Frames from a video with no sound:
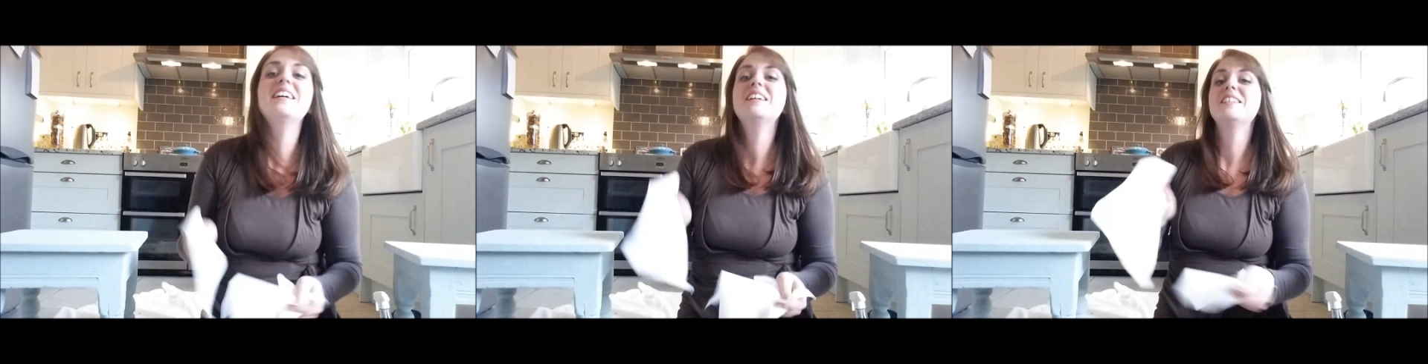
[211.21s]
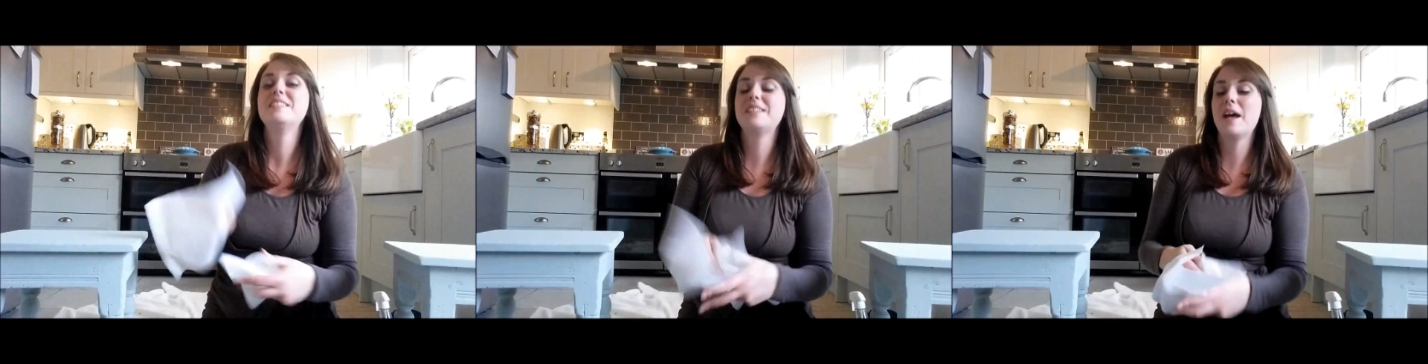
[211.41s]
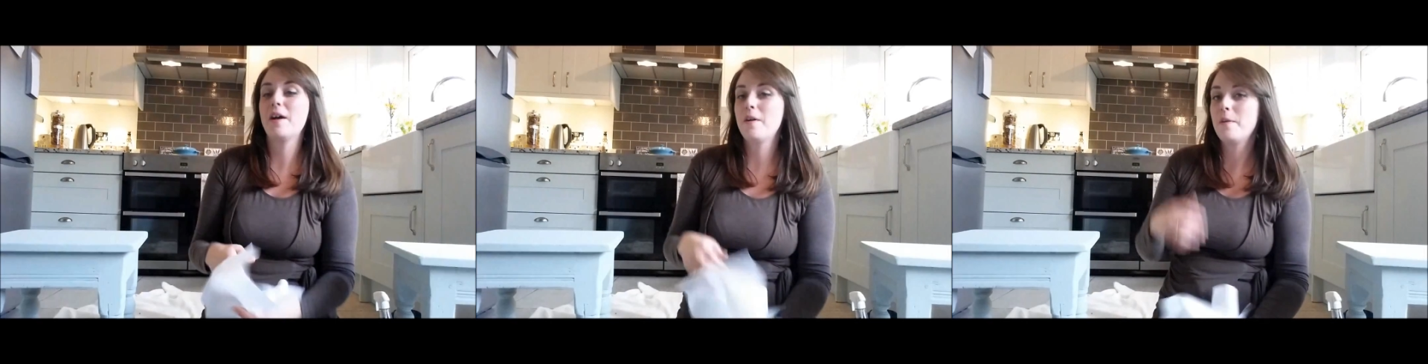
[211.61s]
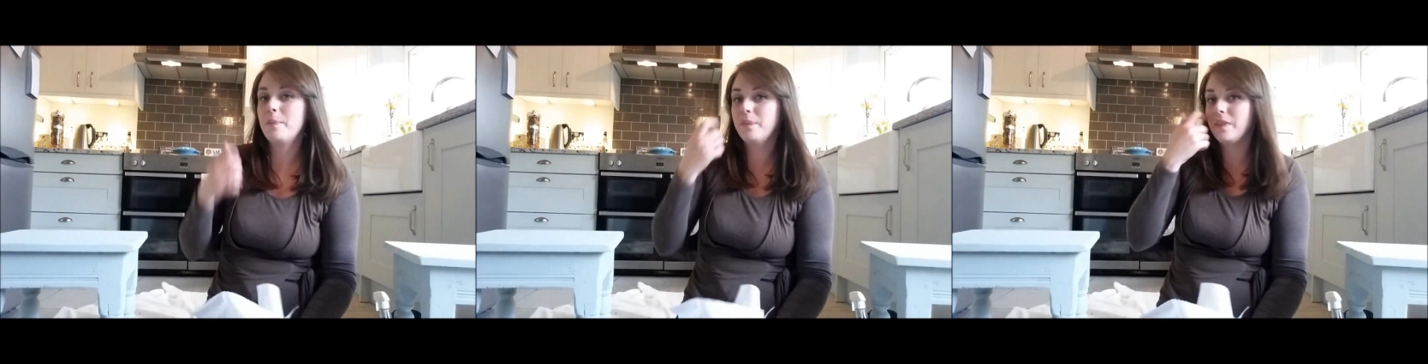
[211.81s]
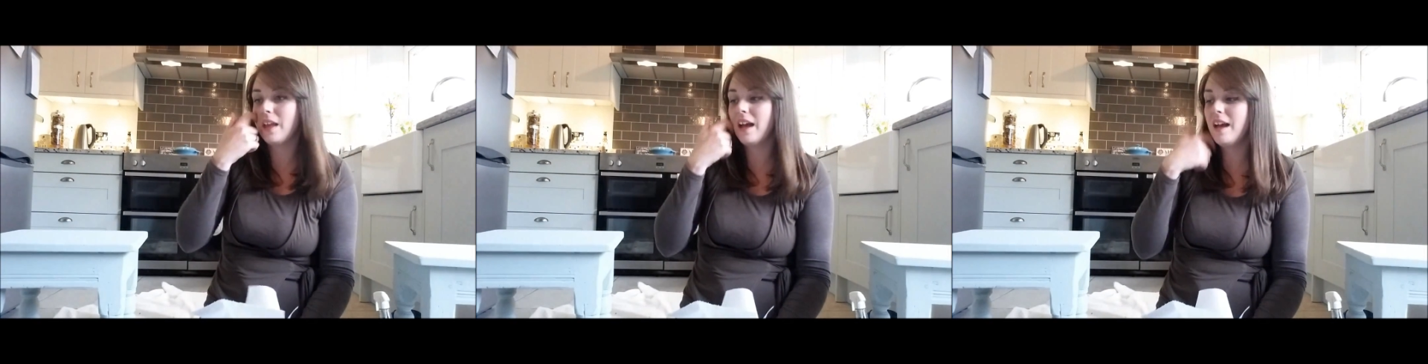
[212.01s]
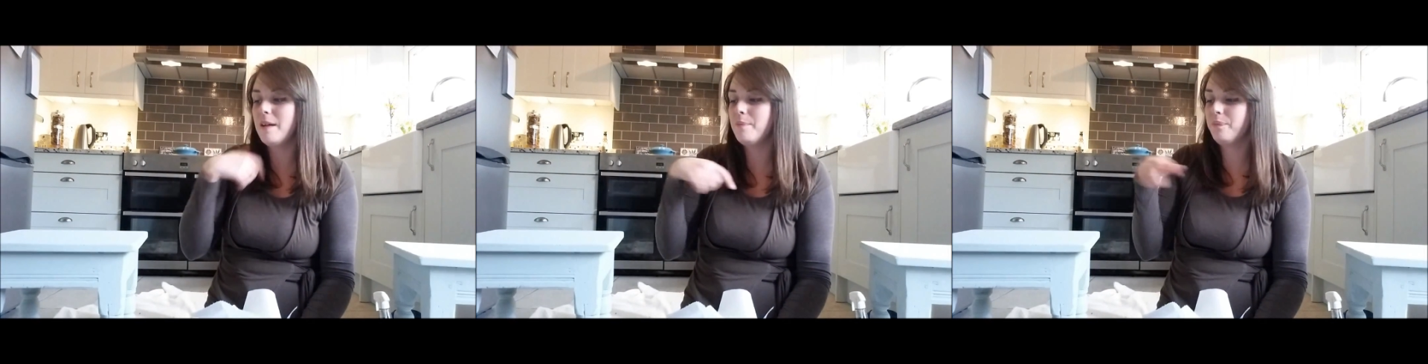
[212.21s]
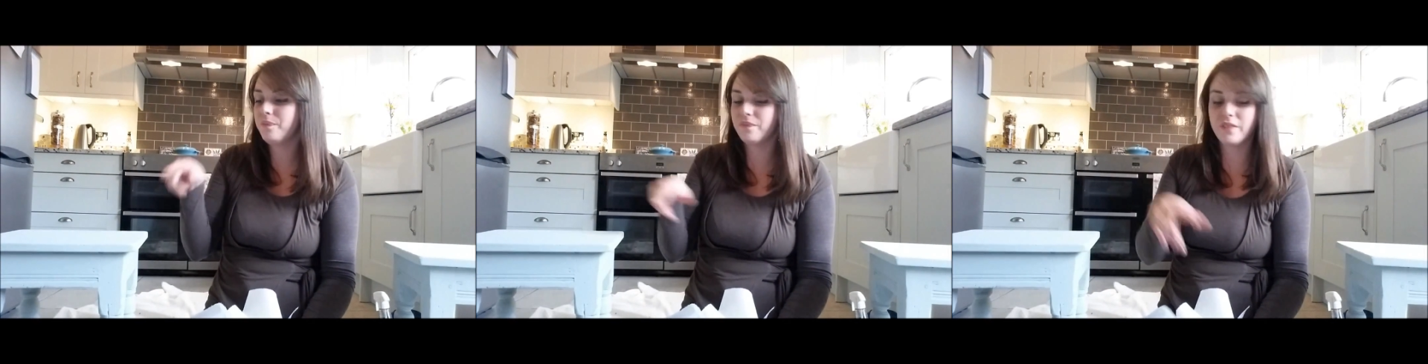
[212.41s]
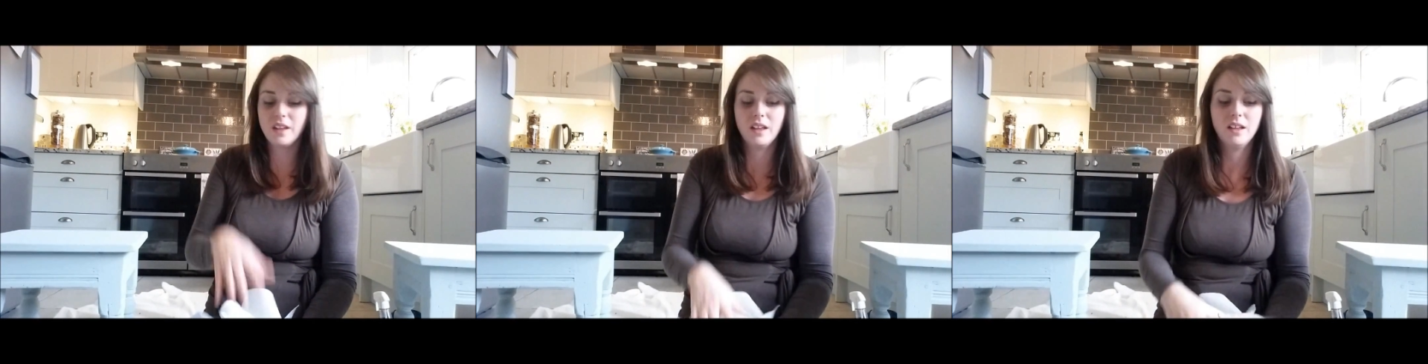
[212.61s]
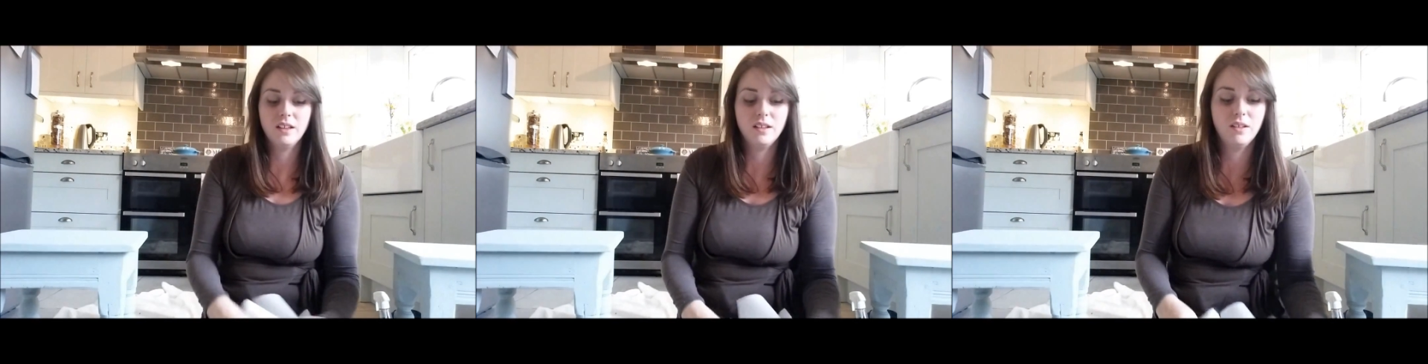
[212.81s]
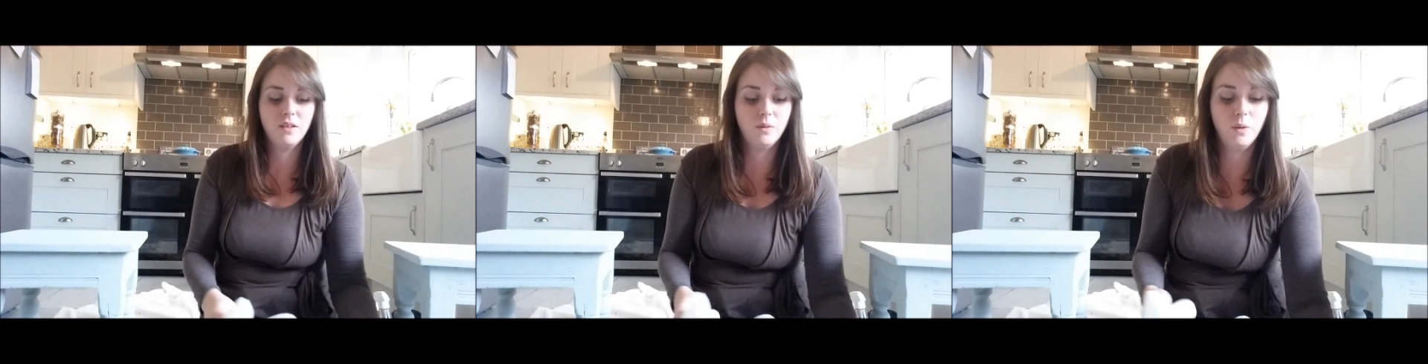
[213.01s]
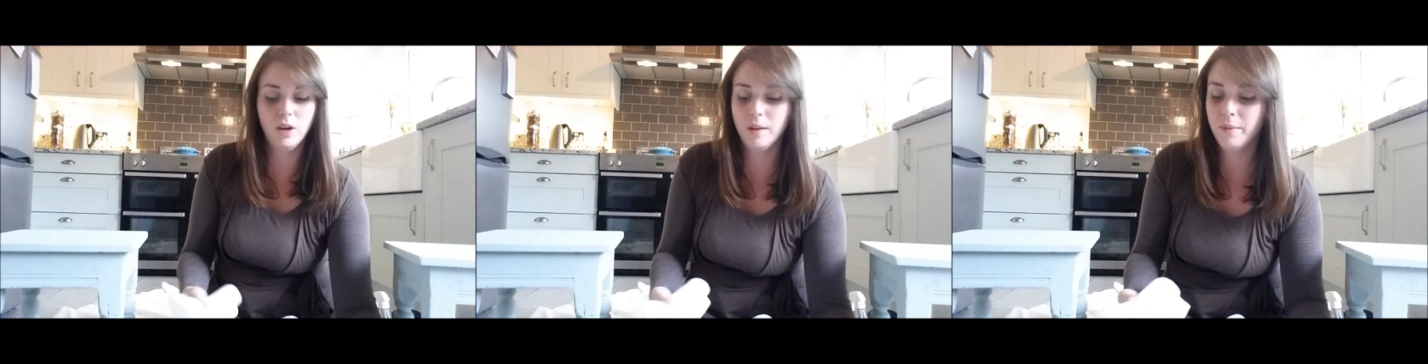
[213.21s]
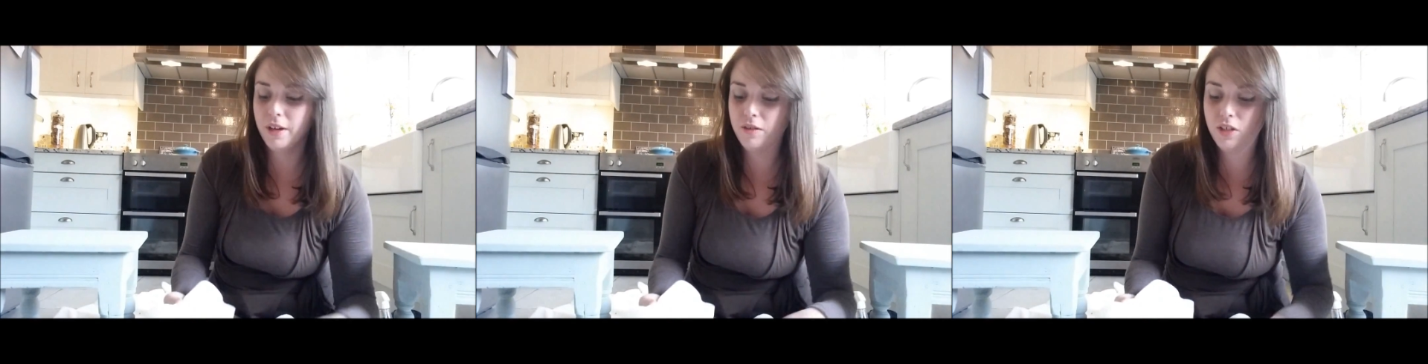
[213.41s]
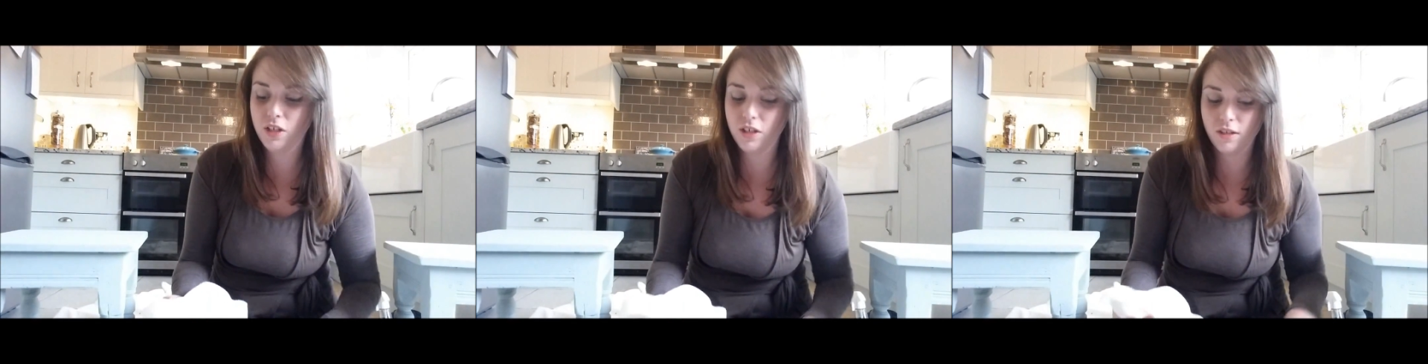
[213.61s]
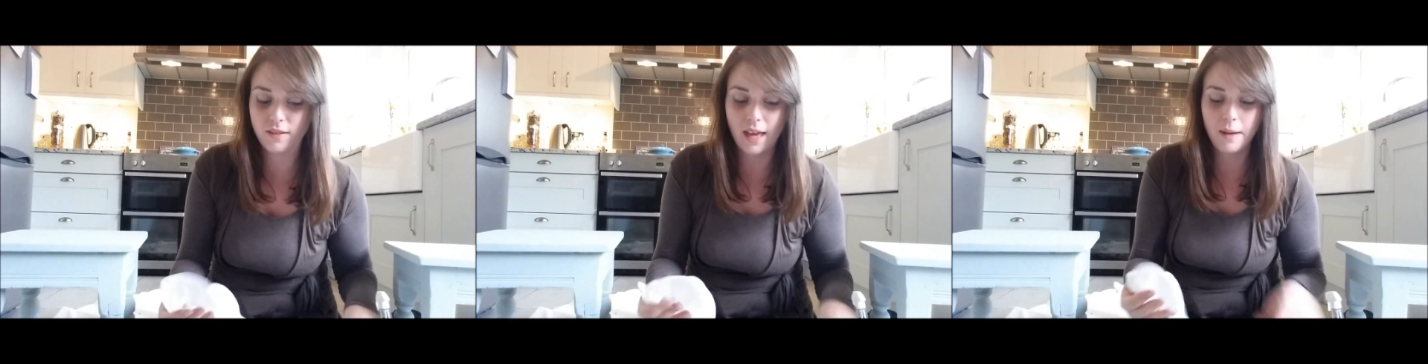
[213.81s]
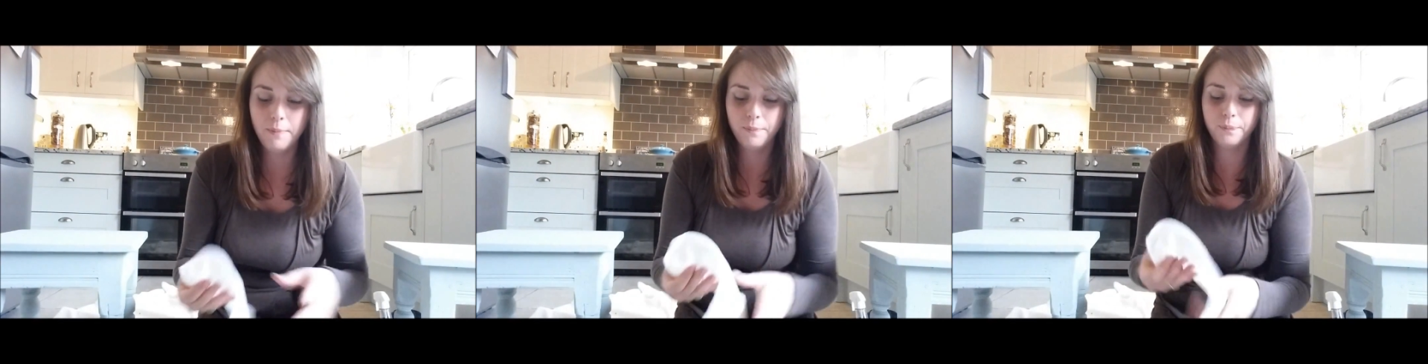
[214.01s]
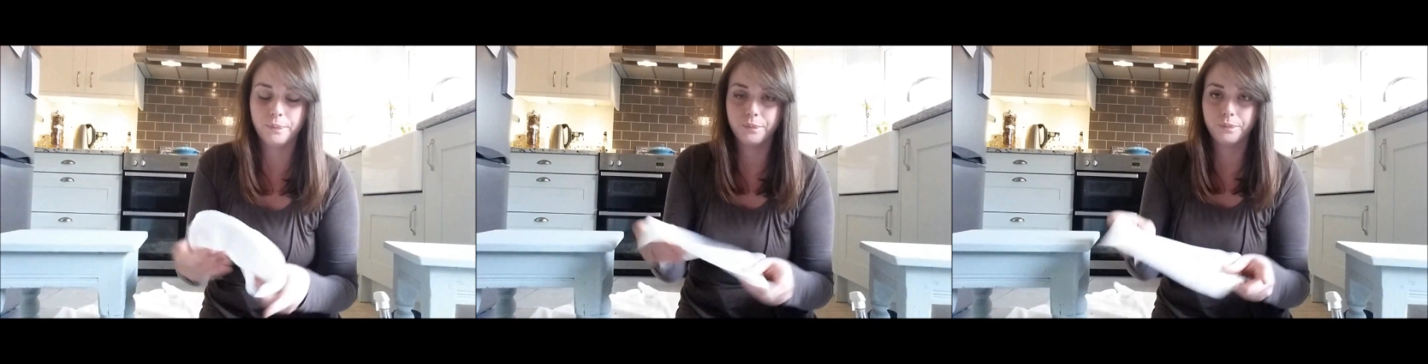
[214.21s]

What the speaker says: So what I'm going to do then